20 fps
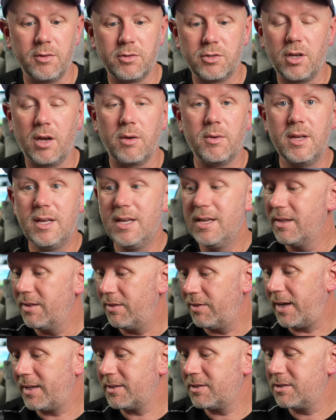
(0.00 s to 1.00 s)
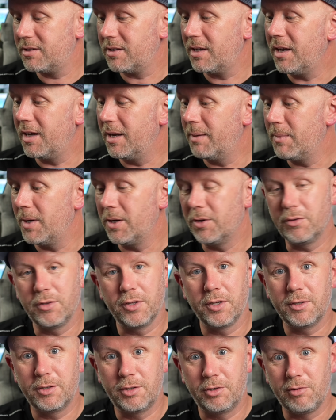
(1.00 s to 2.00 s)
So that's
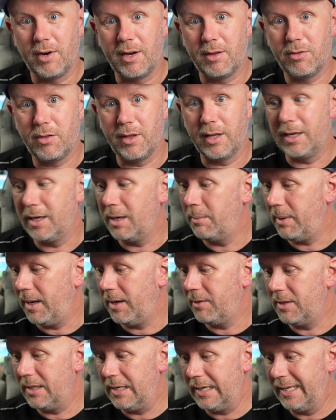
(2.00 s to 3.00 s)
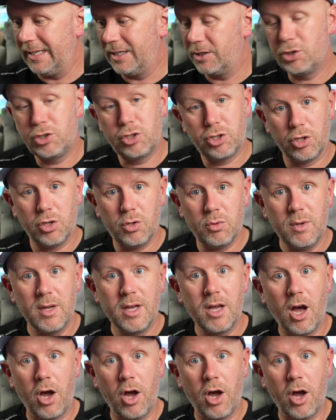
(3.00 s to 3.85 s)
another great thing about the Link 2.